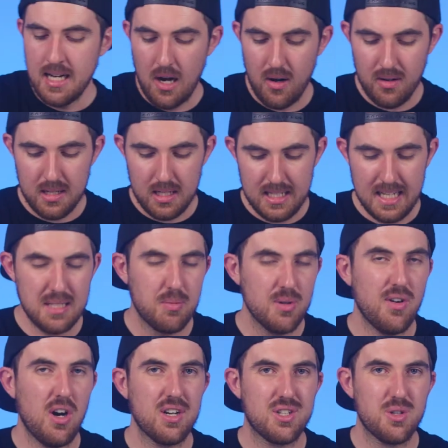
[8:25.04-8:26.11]
Now let's
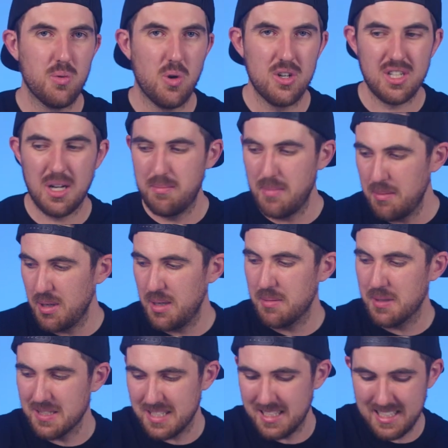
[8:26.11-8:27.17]
move on towards our memory,
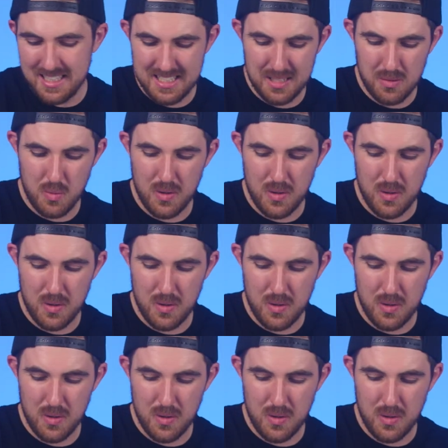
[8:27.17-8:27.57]
because this is